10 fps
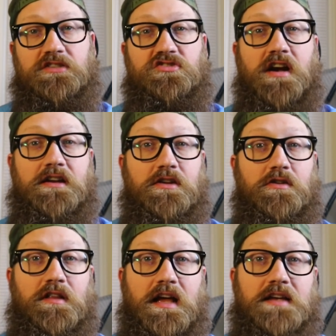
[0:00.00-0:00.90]
is trying to
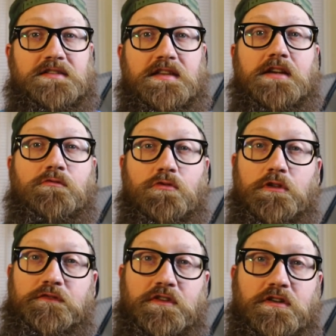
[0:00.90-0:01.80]
utilize the
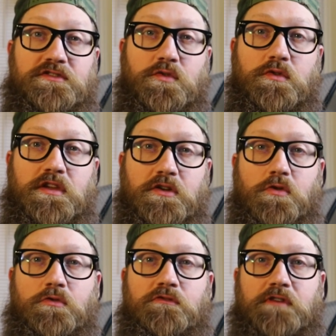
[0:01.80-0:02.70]
rule of thirds or the
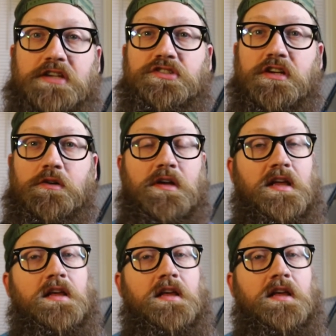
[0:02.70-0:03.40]
golden ratio.